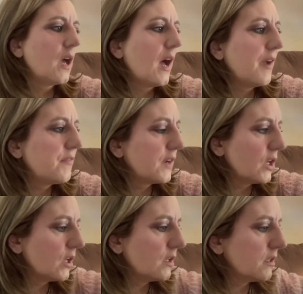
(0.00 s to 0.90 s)
I
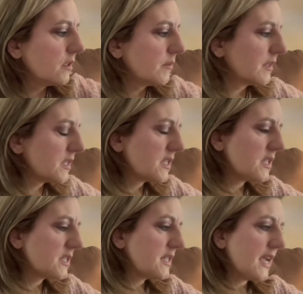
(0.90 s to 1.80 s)
figured because it
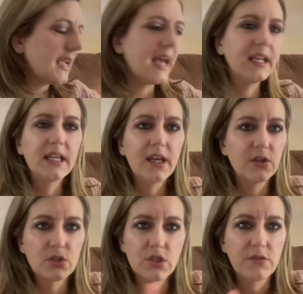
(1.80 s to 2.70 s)
doesn't take any
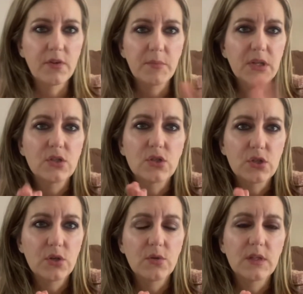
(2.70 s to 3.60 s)
energy from me to show
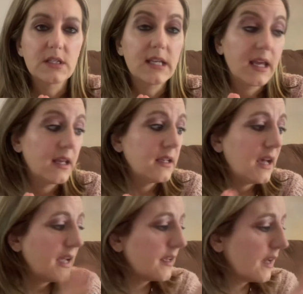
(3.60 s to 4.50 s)
you this, and I,